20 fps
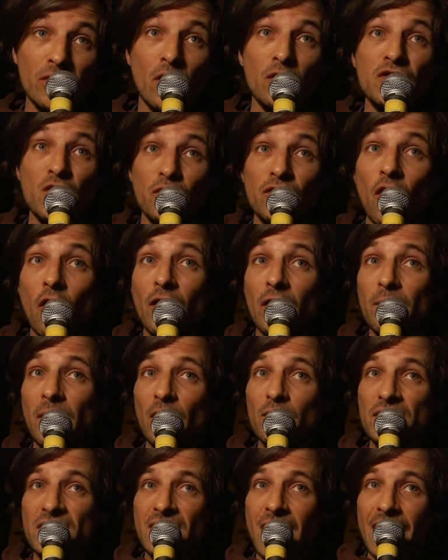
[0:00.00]
also talk
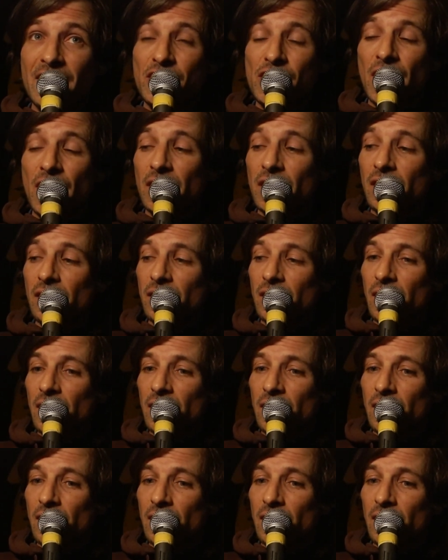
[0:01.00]
about sidechaining